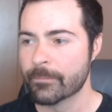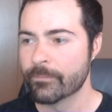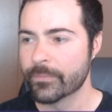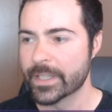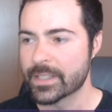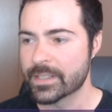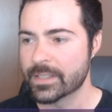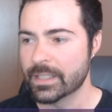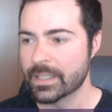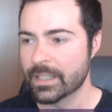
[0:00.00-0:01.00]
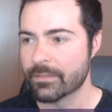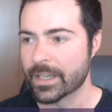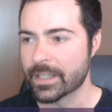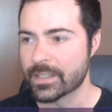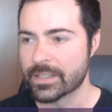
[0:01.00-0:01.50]
let's see if I can
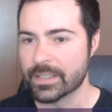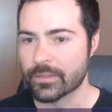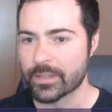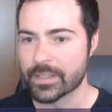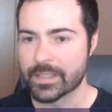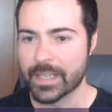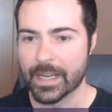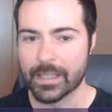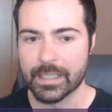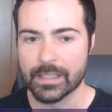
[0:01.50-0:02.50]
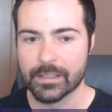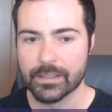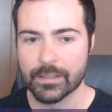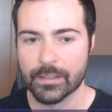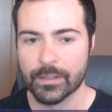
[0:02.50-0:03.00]
steal this tally.
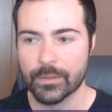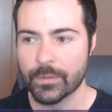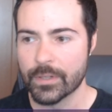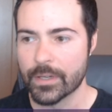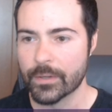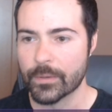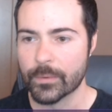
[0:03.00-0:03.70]
Oh no.